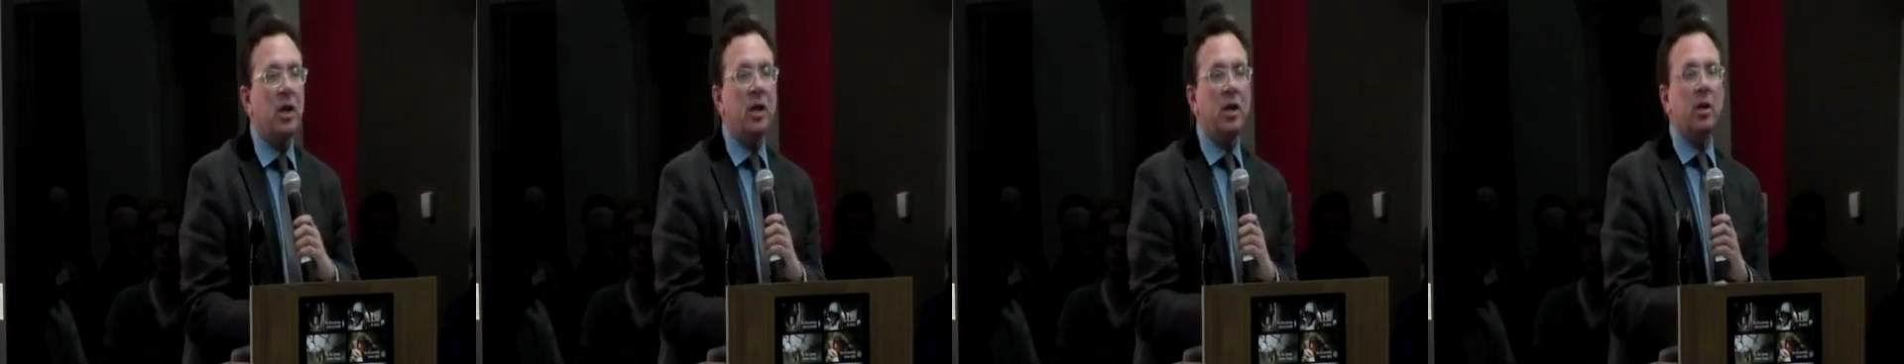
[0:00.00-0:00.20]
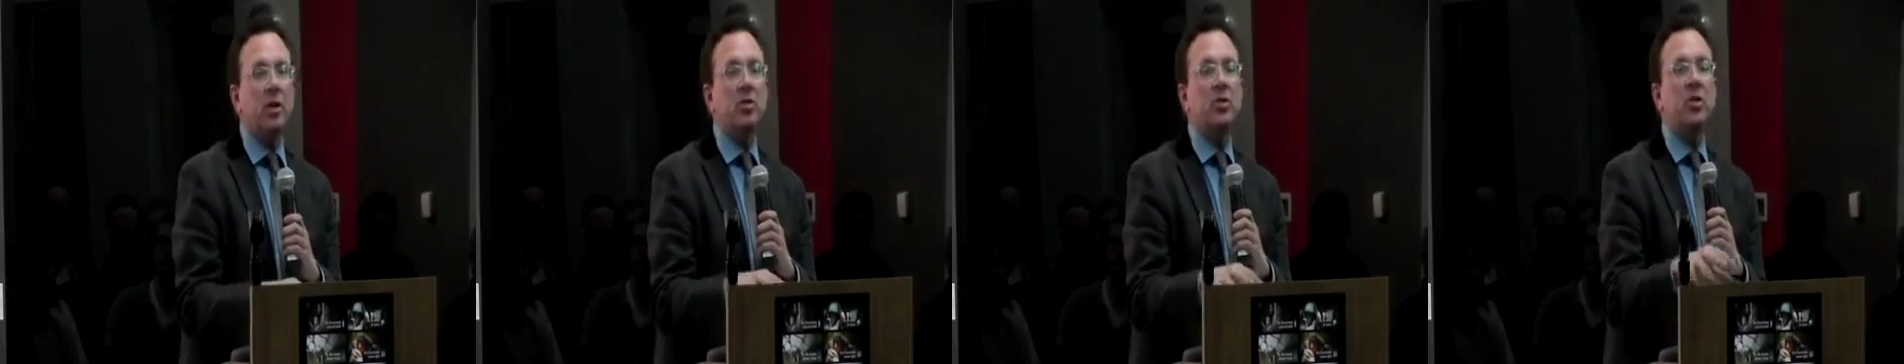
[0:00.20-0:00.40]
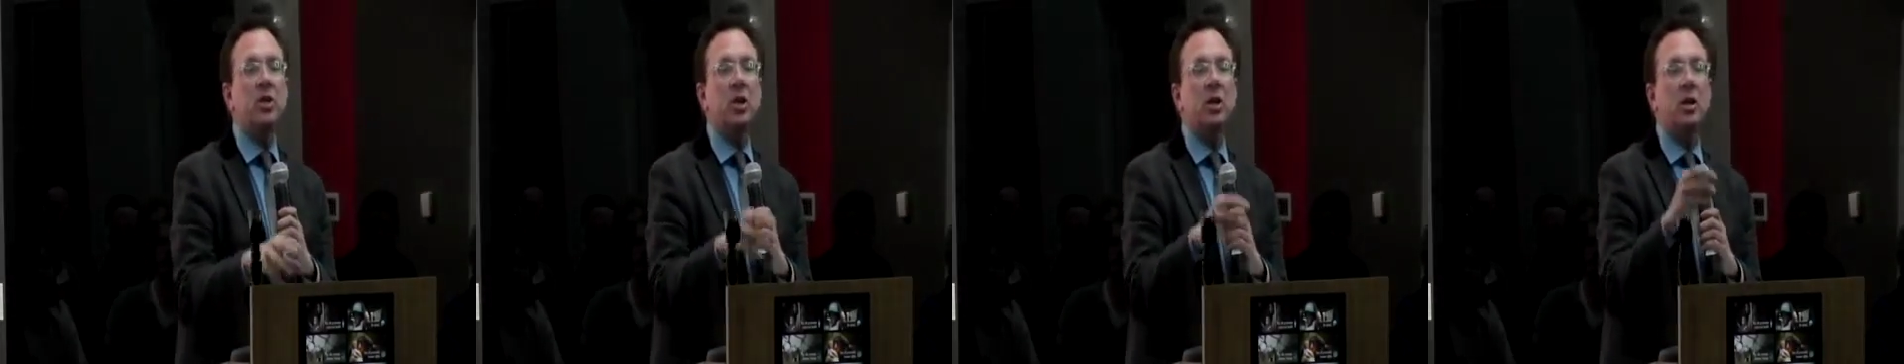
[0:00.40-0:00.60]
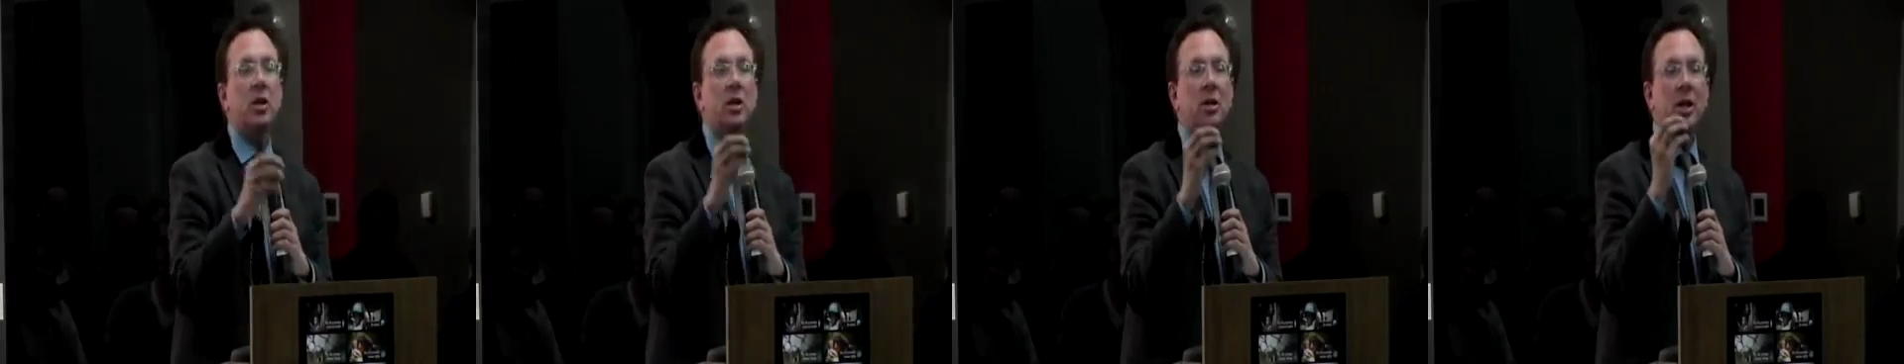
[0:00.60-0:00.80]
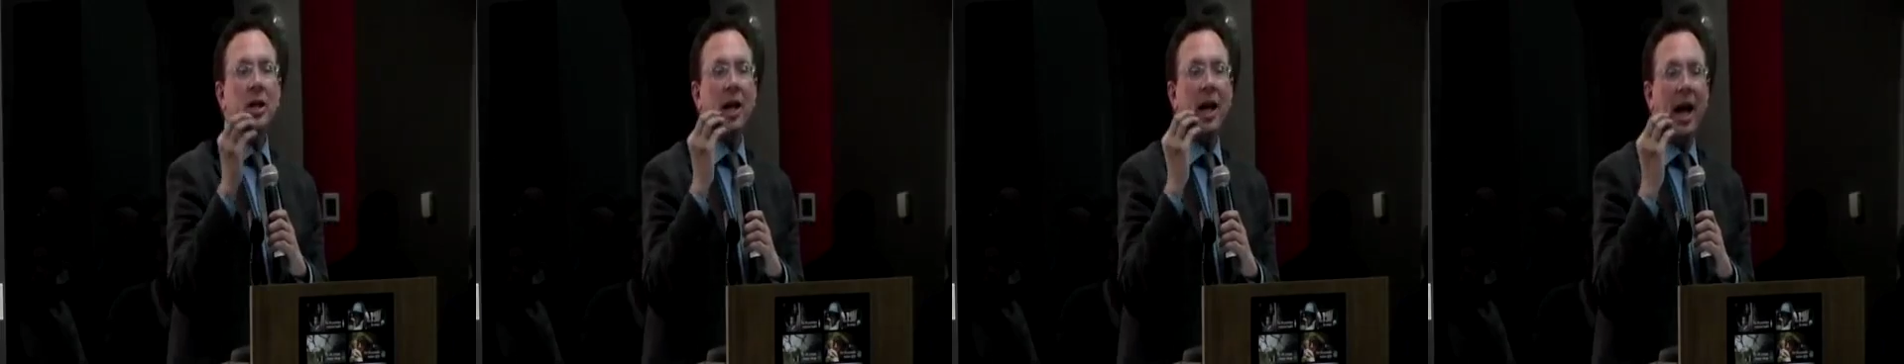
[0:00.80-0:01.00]
is
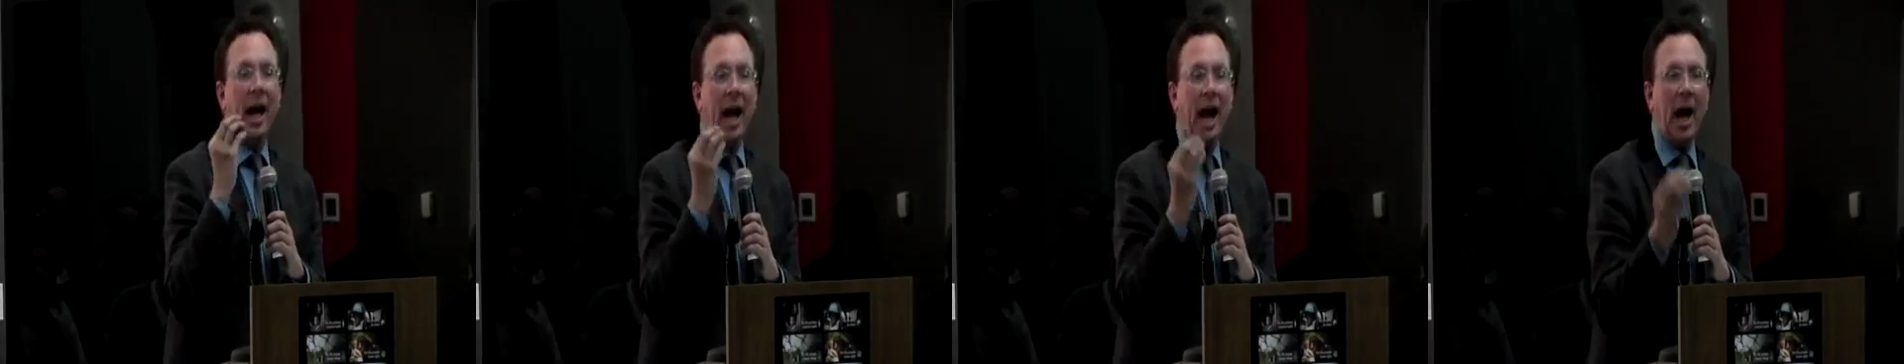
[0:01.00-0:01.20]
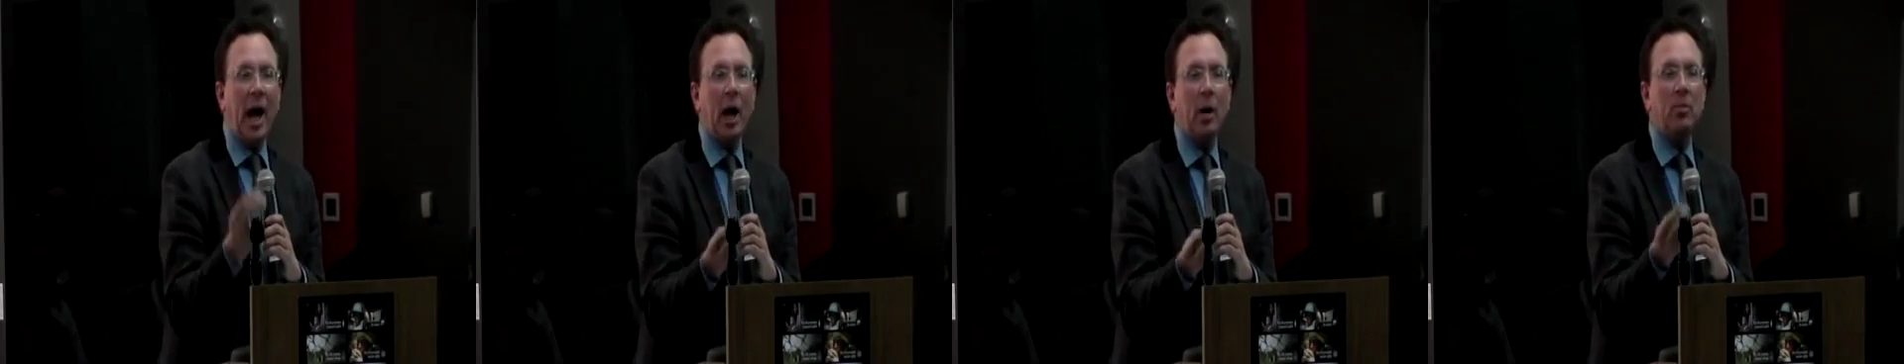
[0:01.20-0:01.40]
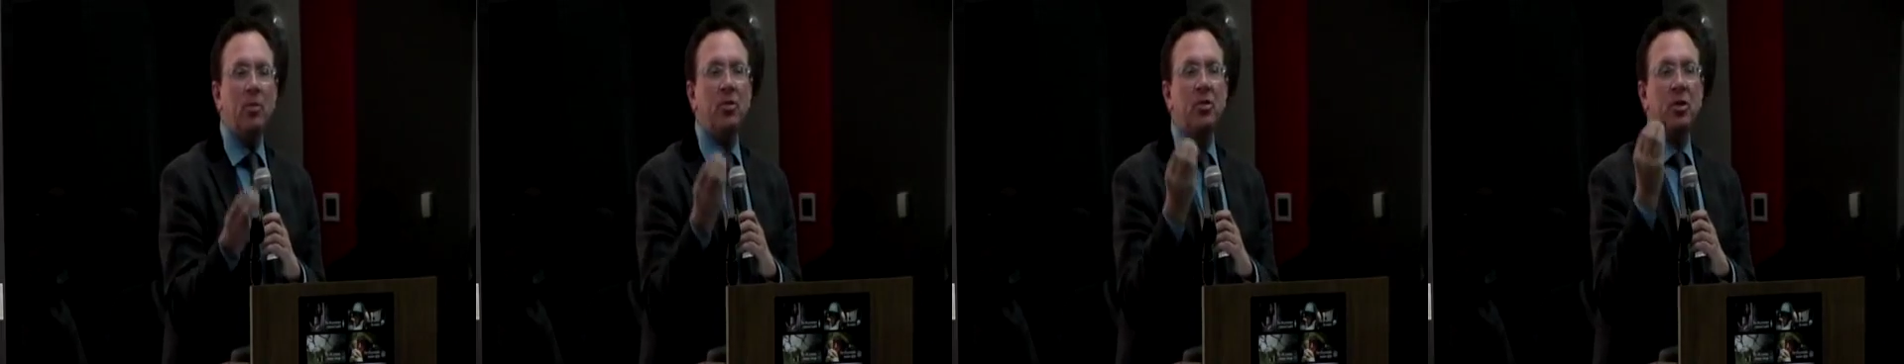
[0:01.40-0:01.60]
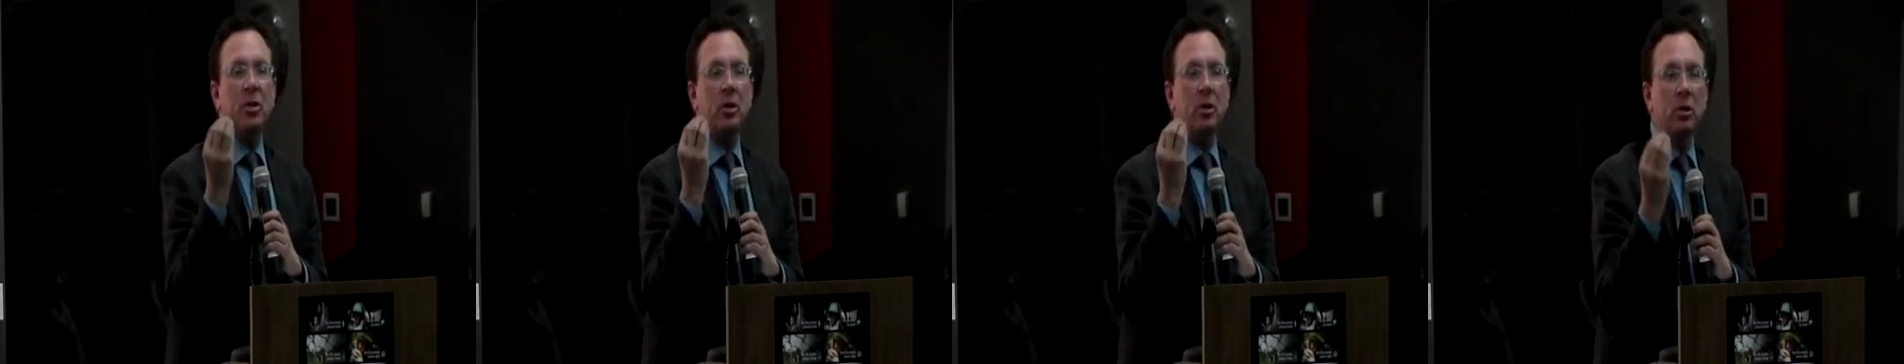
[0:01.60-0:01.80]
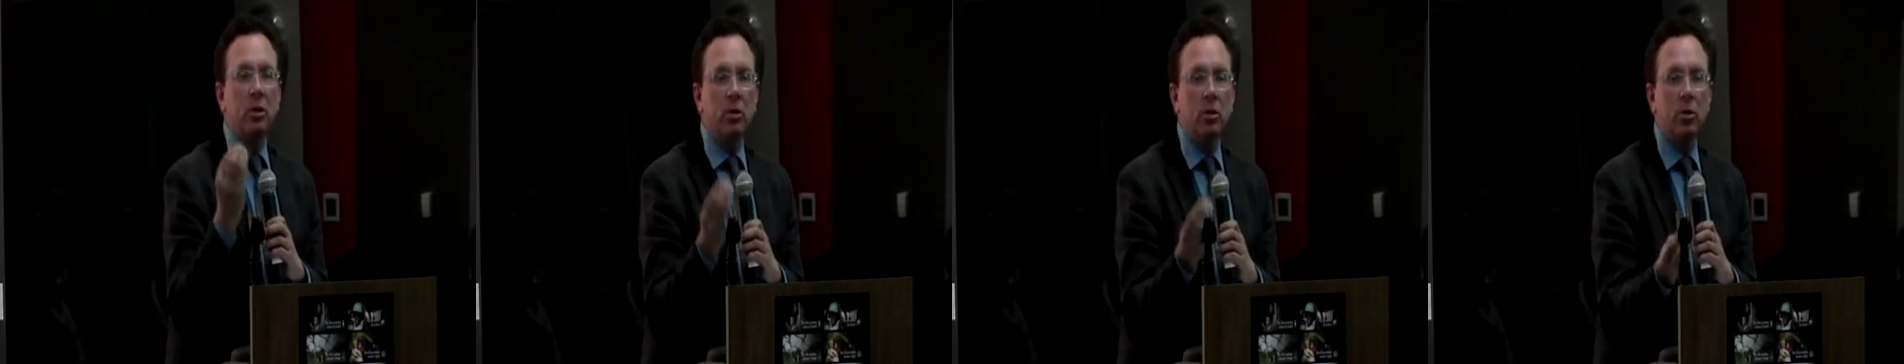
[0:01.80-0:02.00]
the
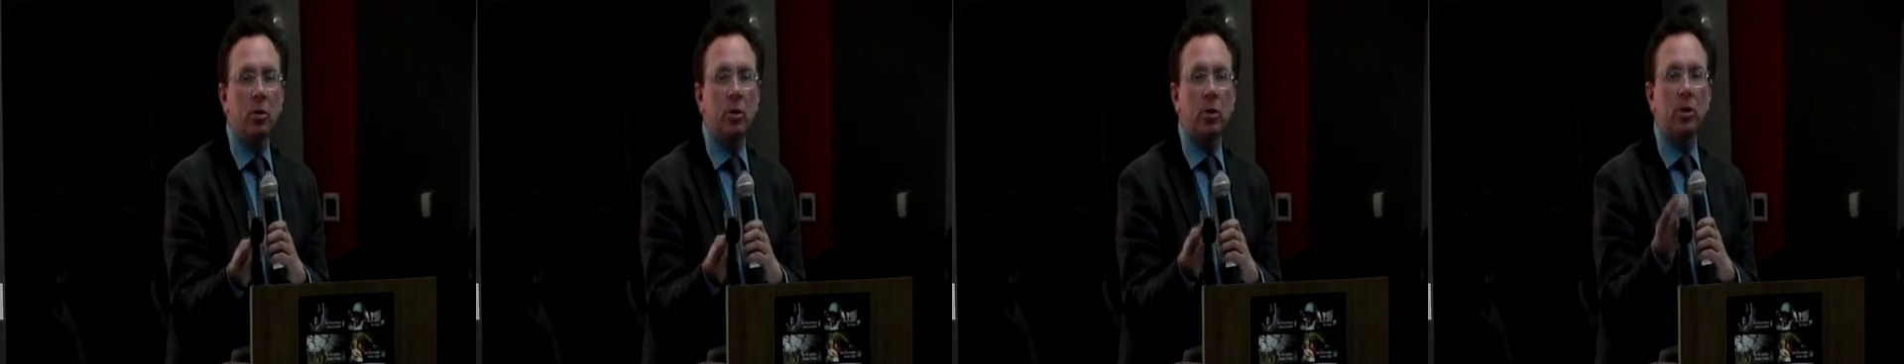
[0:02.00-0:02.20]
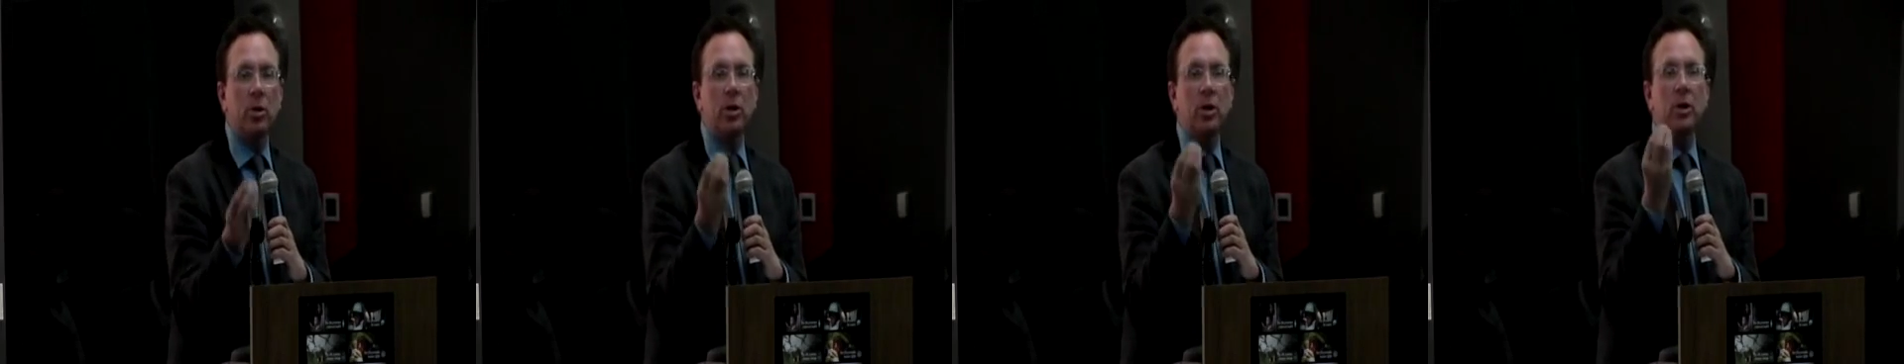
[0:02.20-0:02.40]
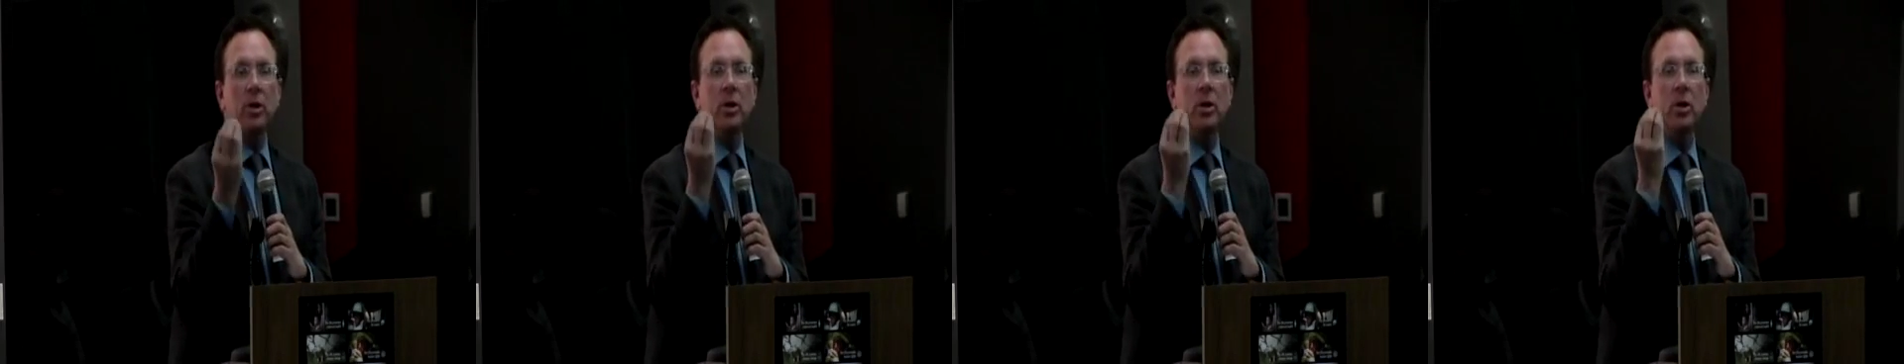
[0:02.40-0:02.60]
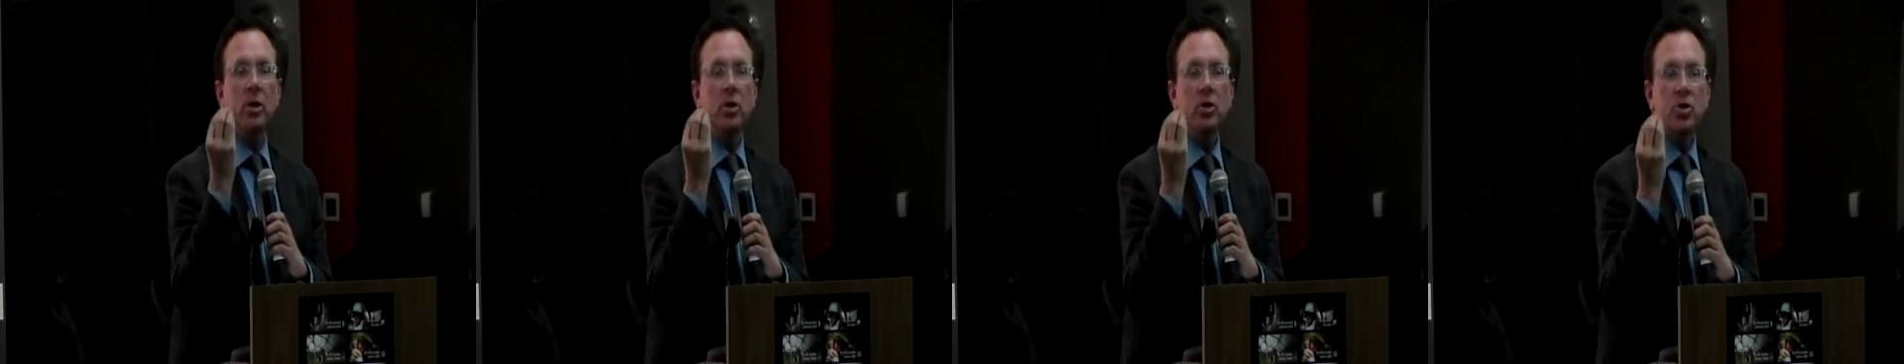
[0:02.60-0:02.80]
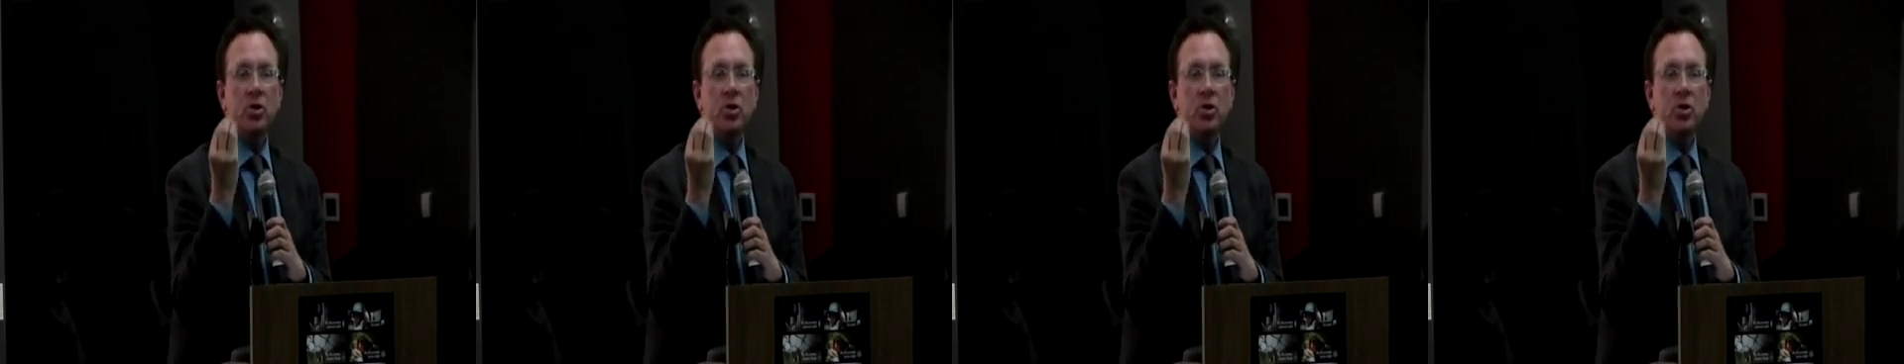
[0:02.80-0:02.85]
absolutely